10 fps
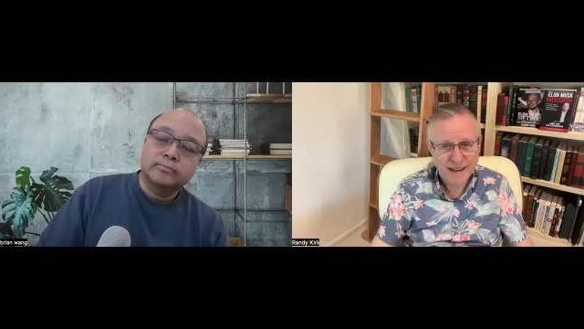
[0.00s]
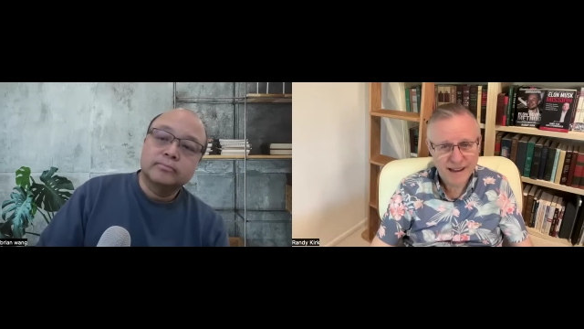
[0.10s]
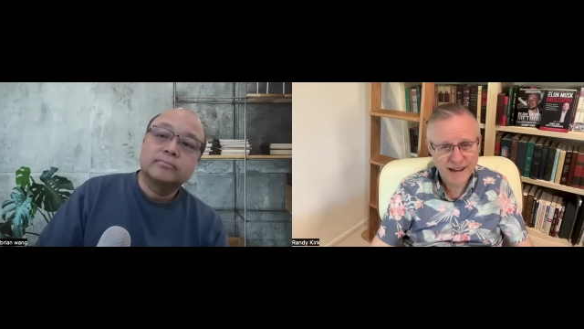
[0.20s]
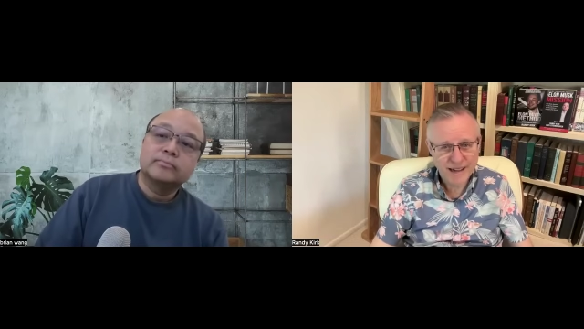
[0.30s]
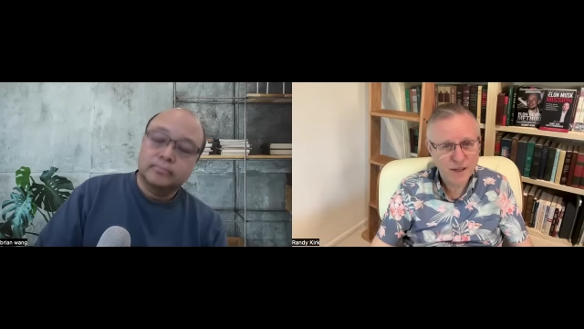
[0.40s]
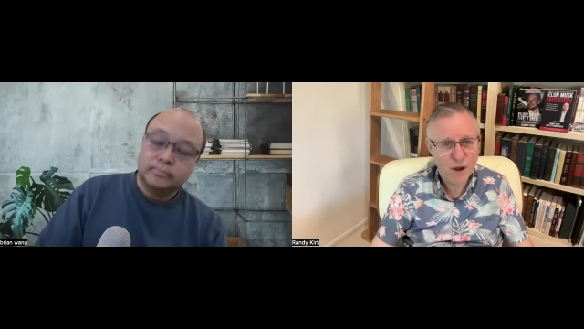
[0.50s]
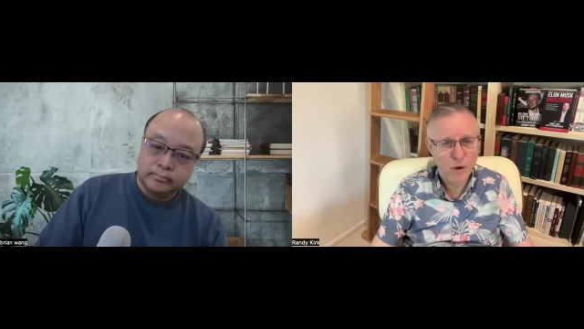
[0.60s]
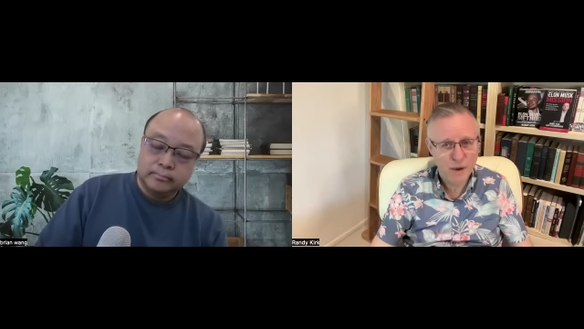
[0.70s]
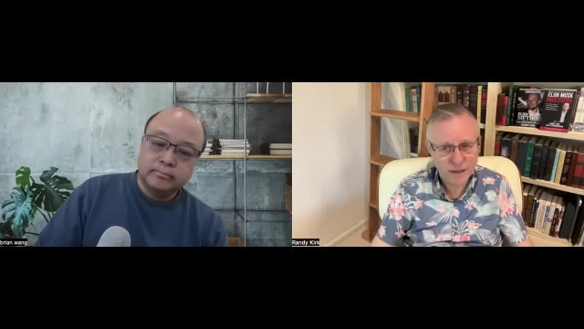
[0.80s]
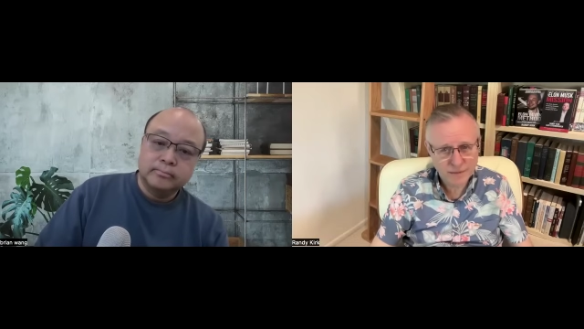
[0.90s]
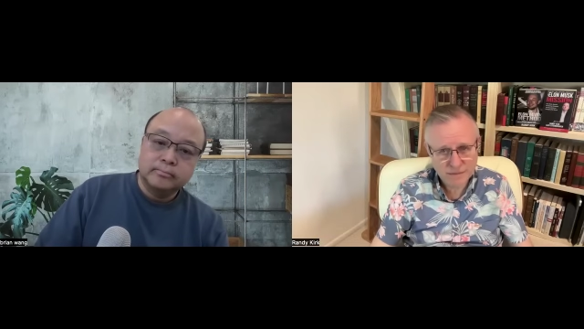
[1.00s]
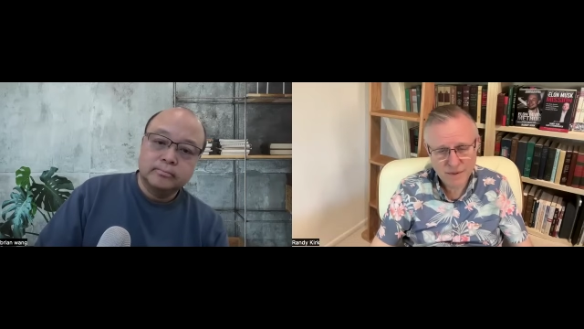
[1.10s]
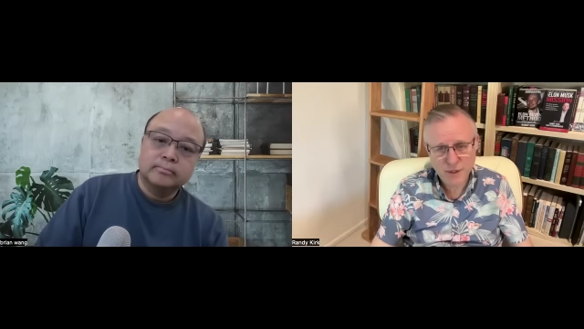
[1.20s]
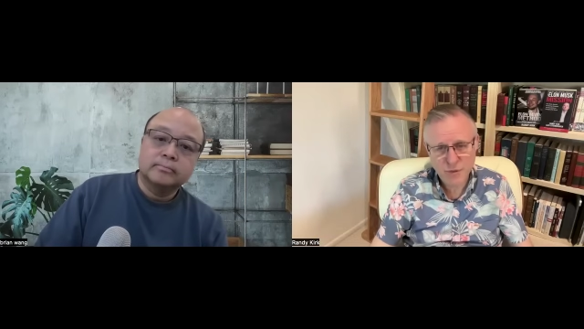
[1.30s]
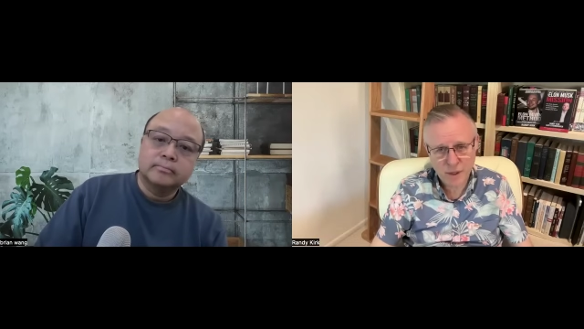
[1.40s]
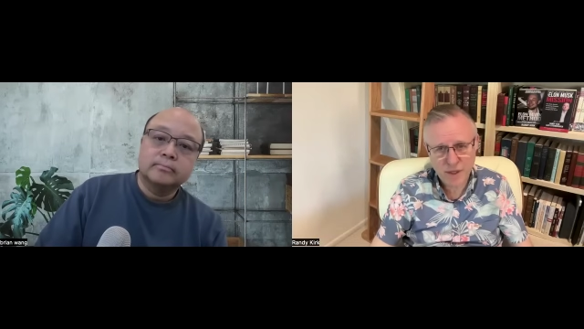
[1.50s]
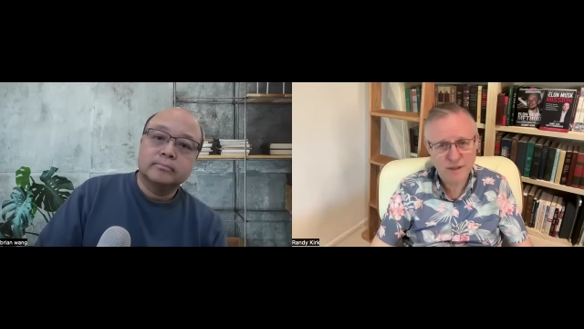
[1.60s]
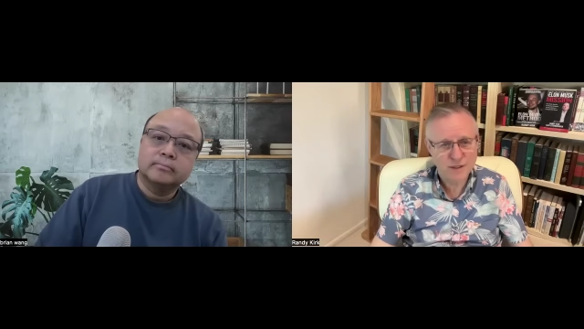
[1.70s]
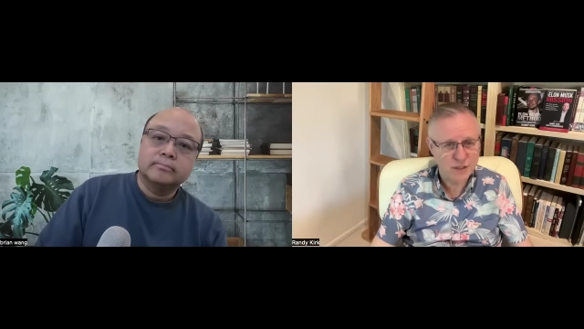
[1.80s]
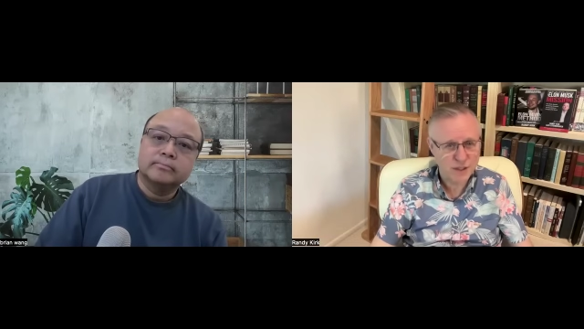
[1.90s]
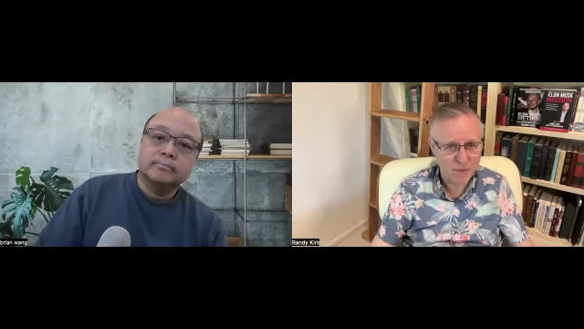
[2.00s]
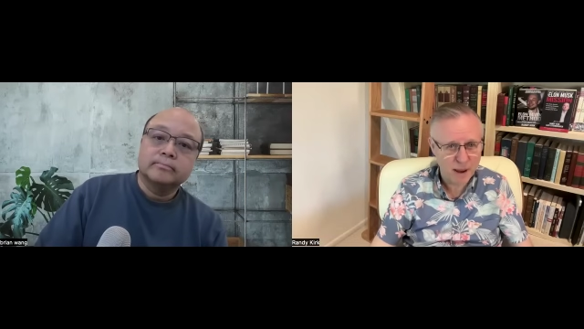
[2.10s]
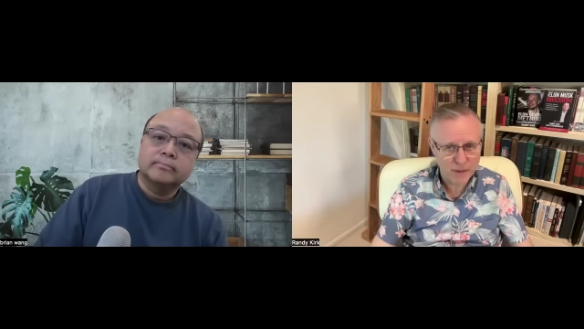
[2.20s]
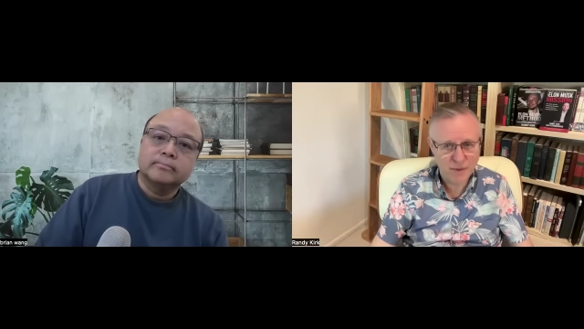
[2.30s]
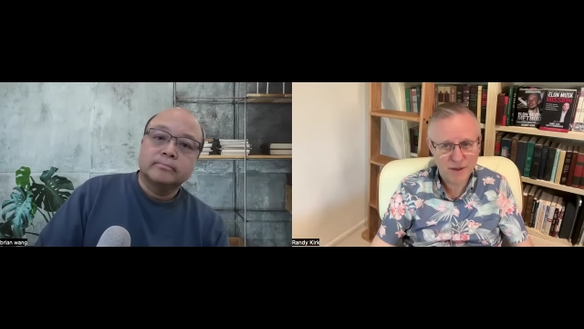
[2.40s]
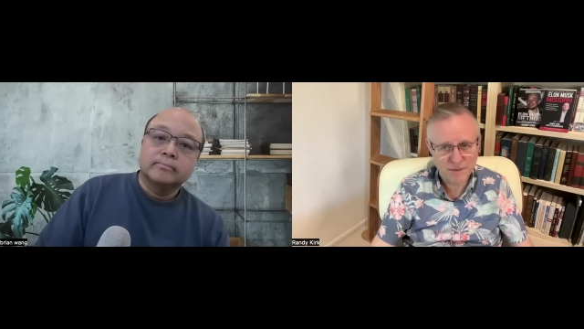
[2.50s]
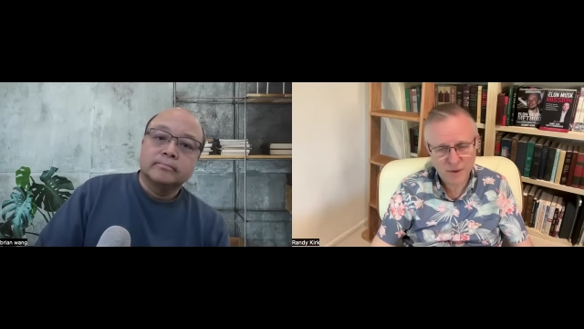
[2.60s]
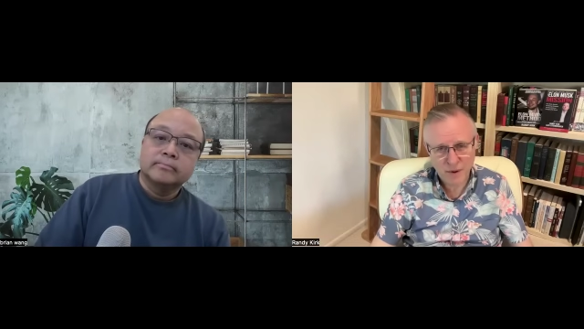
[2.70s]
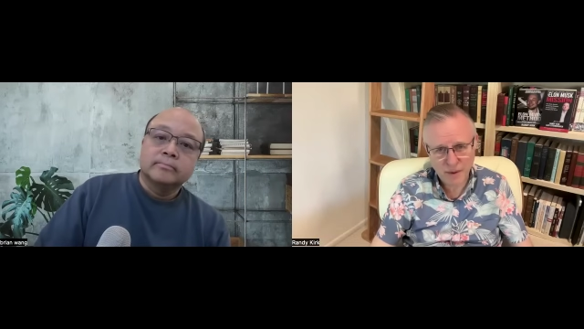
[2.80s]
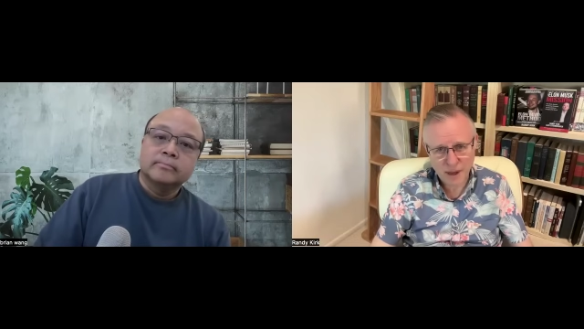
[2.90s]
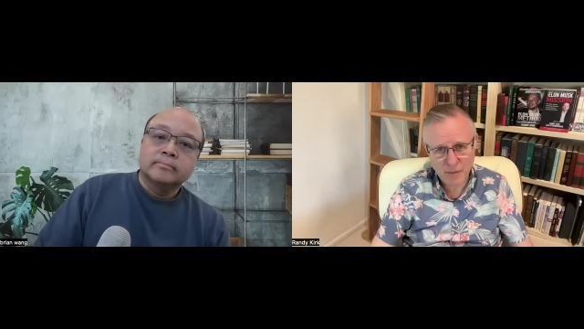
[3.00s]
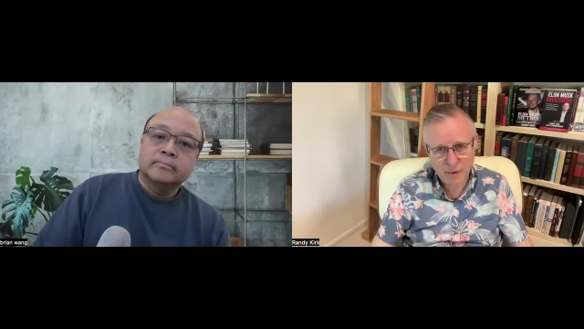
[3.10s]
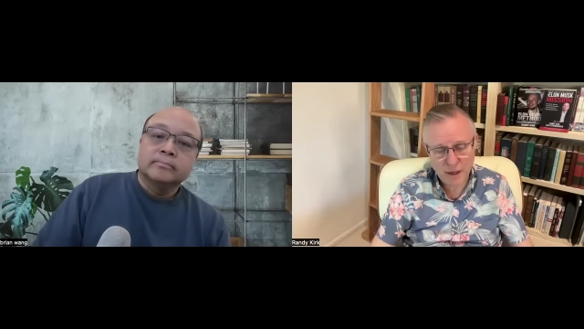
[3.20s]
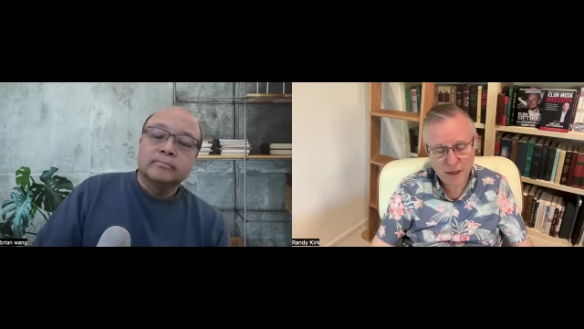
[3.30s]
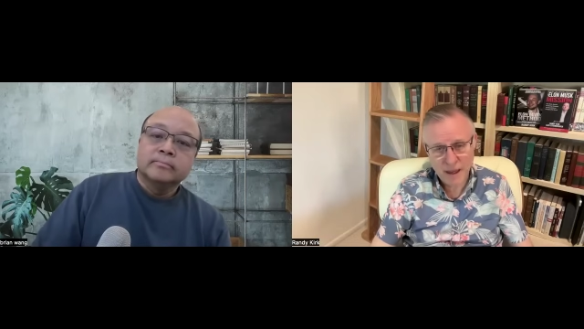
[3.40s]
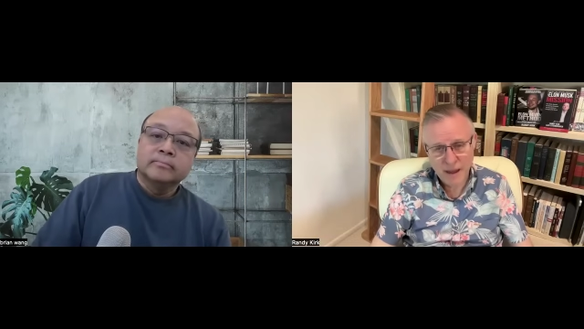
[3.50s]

Speaker 1: And I did go in this week to see about the, you know, the upgrade.